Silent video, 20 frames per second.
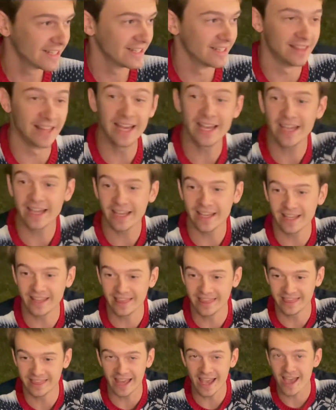They're
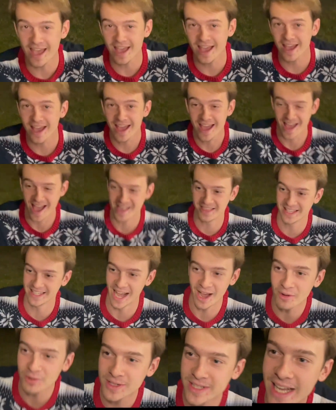in there, and the
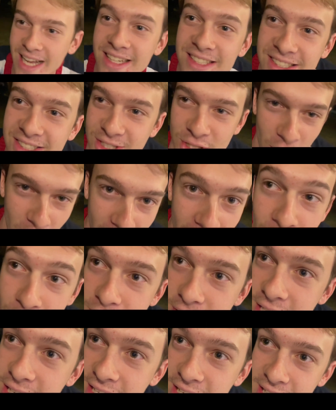outcasts are
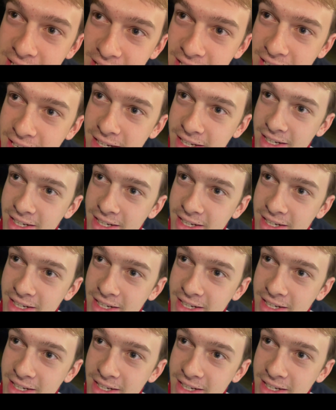out here.